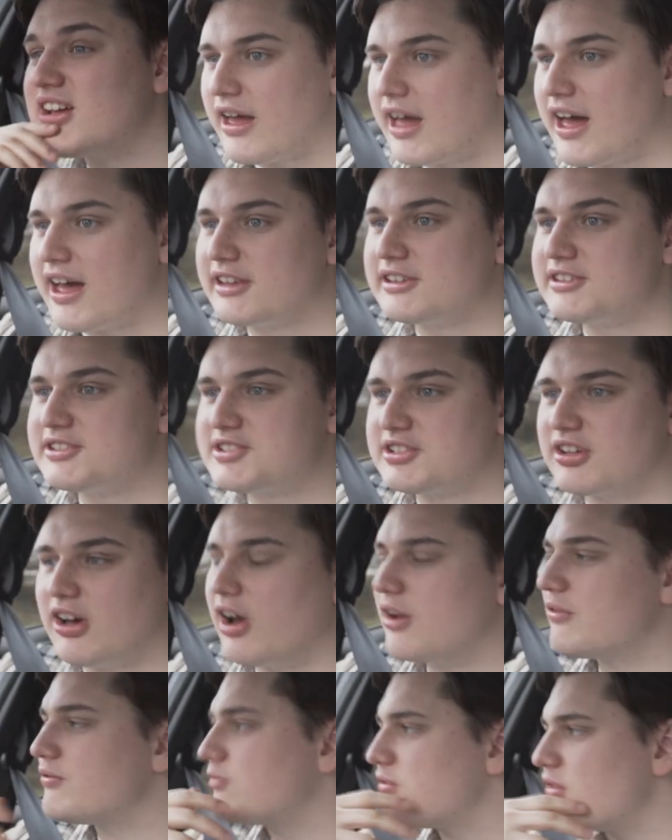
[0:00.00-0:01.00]
And
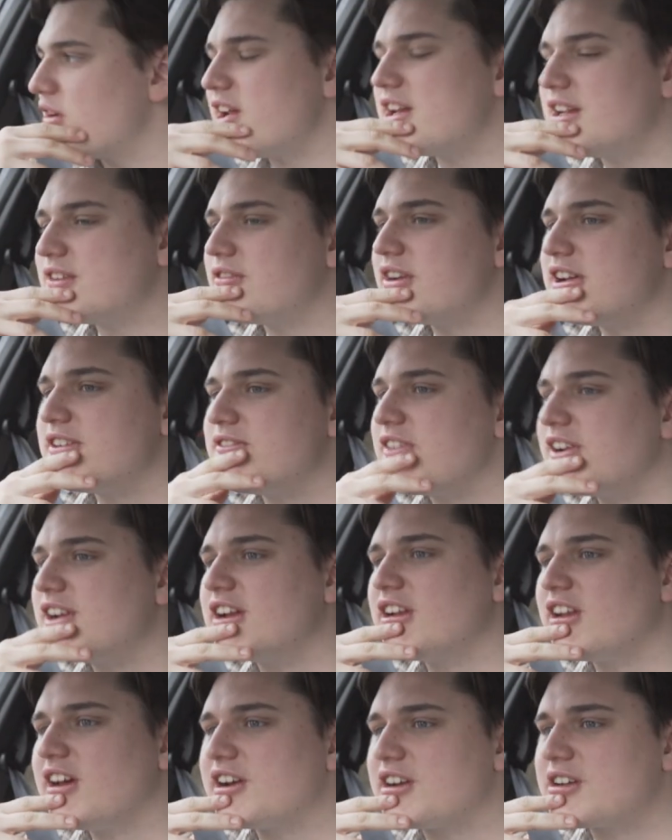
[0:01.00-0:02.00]
I really, really,
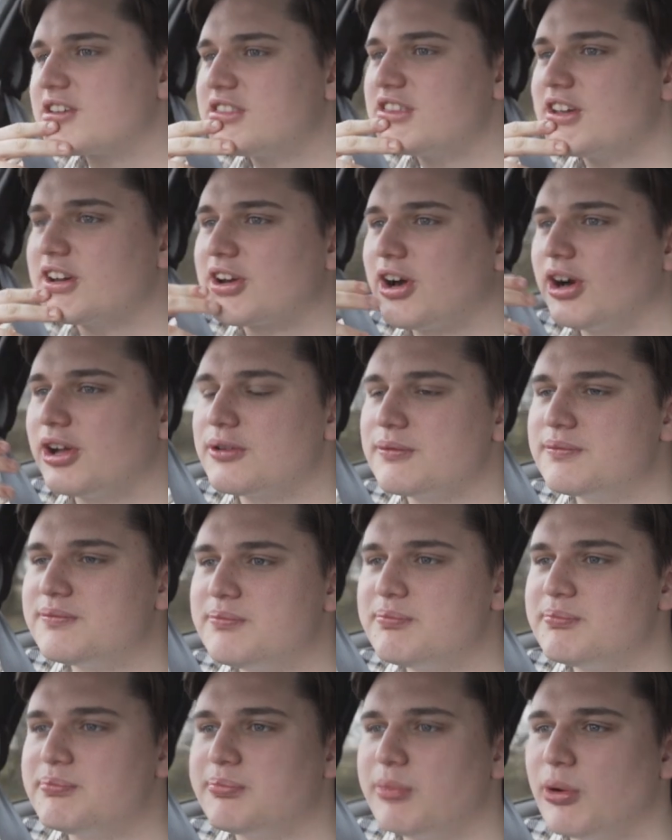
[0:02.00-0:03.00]
really like the kind
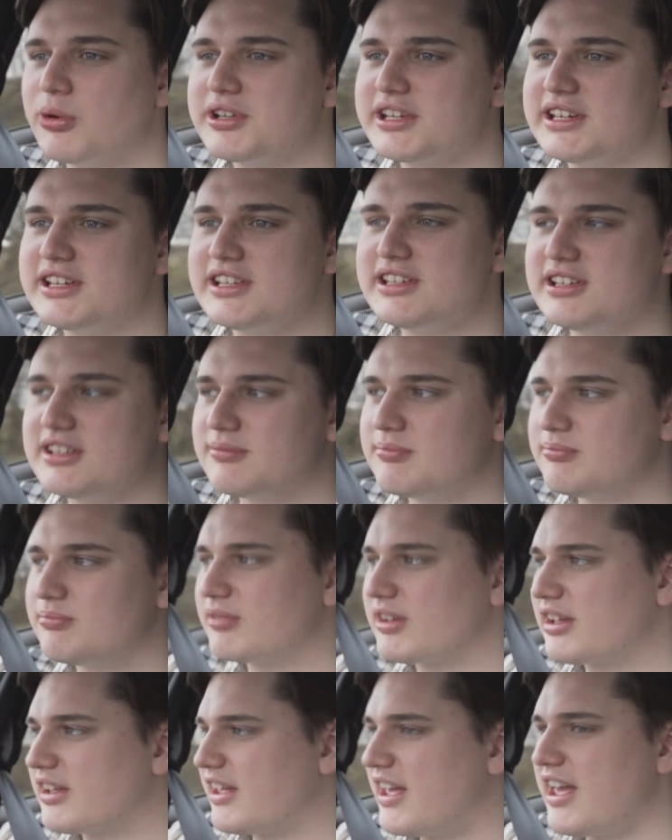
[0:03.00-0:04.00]
of body
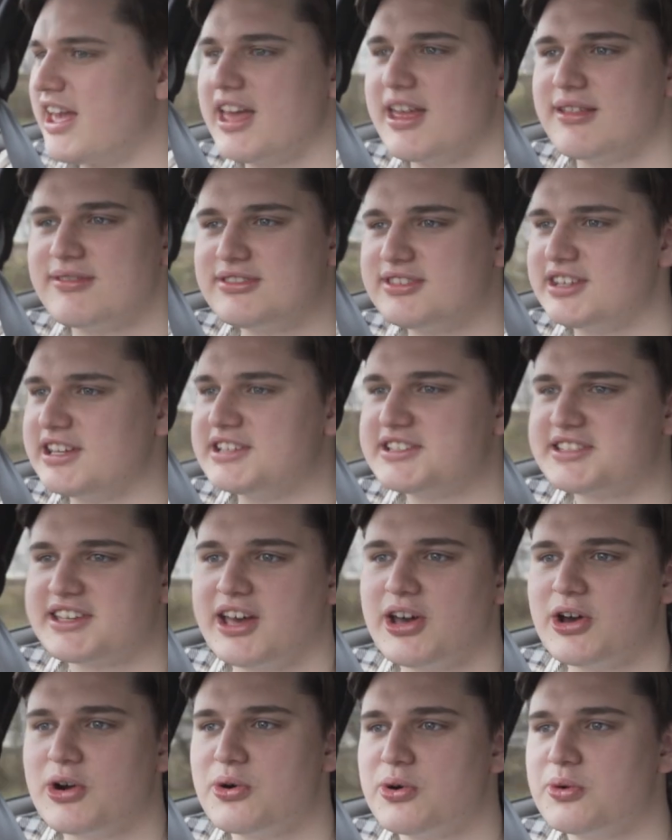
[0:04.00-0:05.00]
kit
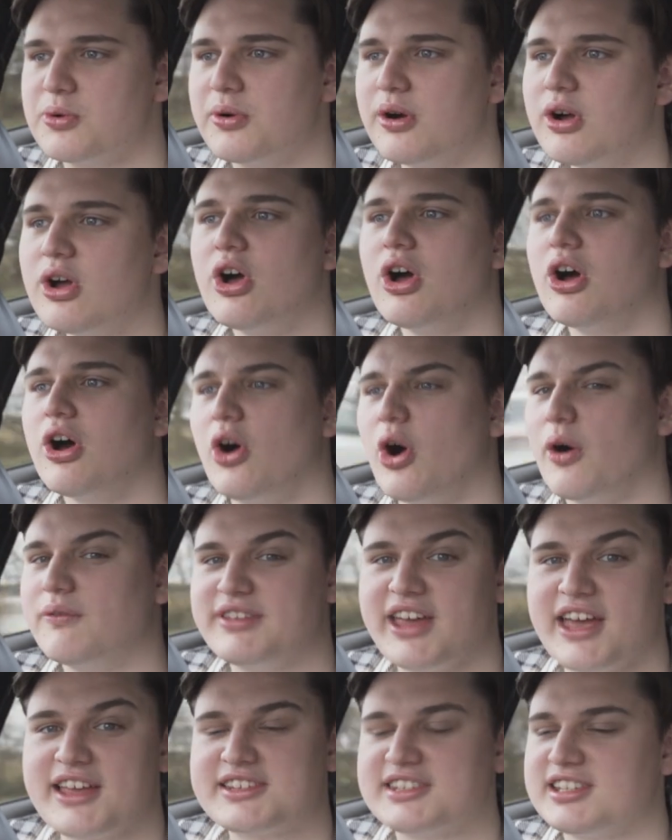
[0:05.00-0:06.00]
detail of
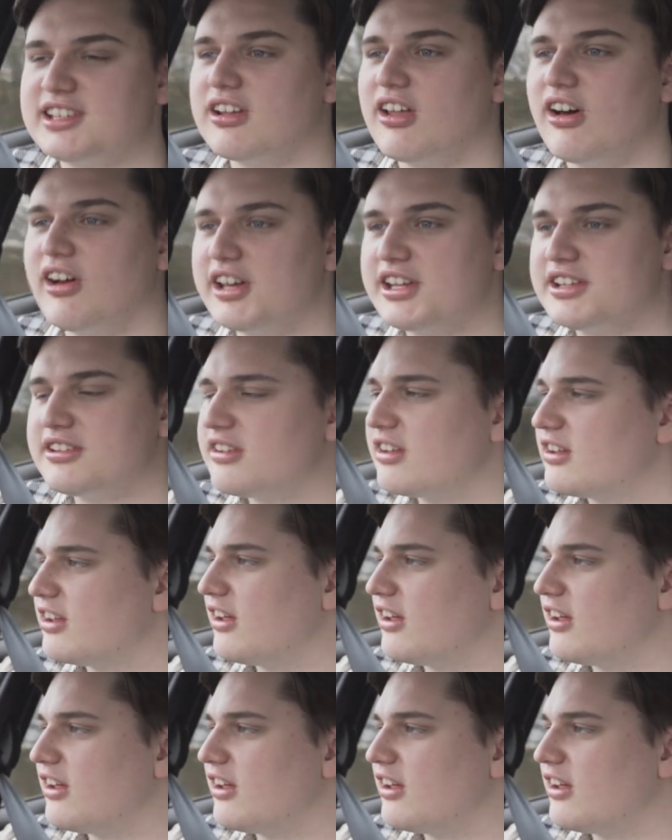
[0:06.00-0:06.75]
the ST line.